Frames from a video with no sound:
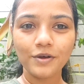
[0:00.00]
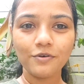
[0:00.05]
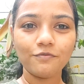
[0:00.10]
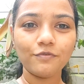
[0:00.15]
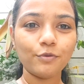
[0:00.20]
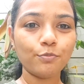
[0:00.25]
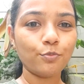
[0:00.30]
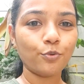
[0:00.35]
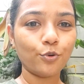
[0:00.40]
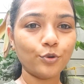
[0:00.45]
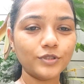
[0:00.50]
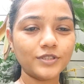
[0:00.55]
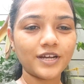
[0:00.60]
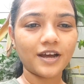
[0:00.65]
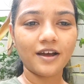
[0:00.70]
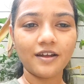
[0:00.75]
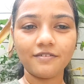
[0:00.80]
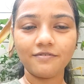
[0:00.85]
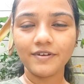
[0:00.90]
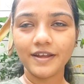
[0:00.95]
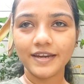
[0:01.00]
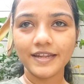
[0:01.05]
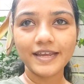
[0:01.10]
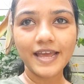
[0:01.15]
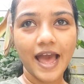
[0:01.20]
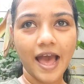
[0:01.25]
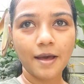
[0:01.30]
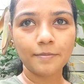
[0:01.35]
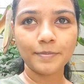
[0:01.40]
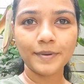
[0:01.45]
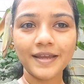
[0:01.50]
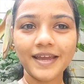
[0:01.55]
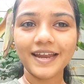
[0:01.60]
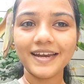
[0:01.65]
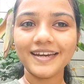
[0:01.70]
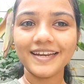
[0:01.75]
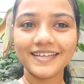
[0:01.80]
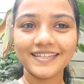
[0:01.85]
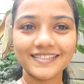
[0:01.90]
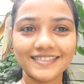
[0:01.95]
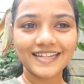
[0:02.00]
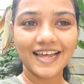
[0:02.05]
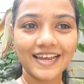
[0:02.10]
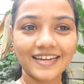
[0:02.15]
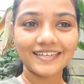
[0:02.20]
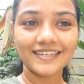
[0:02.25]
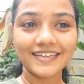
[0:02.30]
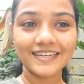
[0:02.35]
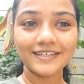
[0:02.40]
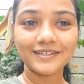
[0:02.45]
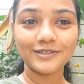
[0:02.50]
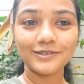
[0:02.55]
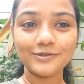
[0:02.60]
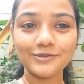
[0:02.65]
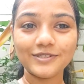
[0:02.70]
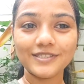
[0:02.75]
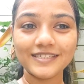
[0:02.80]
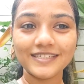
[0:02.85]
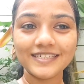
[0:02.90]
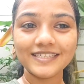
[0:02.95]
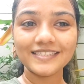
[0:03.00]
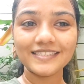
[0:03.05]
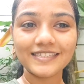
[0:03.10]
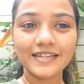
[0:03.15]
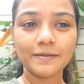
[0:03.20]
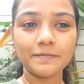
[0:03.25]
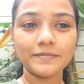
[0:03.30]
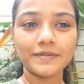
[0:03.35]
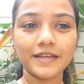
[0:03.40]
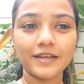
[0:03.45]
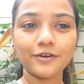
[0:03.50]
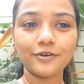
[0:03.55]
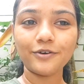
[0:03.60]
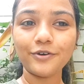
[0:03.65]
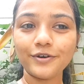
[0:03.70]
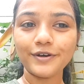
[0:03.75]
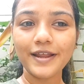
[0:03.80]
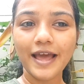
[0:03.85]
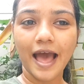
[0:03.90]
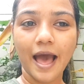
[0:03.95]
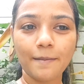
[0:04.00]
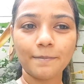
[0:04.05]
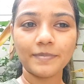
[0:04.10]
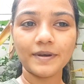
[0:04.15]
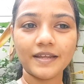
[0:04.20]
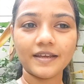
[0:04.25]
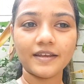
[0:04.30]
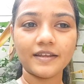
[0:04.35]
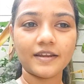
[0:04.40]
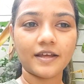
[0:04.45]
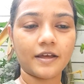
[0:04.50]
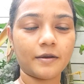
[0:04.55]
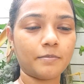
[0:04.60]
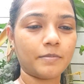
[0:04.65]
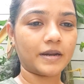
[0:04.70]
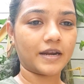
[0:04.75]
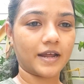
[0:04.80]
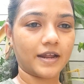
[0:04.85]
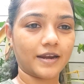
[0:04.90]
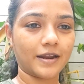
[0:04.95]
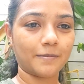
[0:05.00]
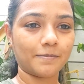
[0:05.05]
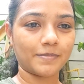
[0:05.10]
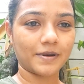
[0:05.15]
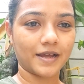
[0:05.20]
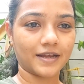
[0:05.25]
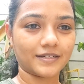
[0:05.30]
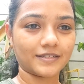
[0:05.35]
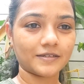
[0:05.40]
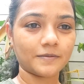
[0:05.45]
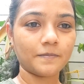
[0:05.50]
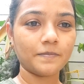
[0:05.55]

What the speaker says: we both are very happy and excited to see something good happening in our banana plant.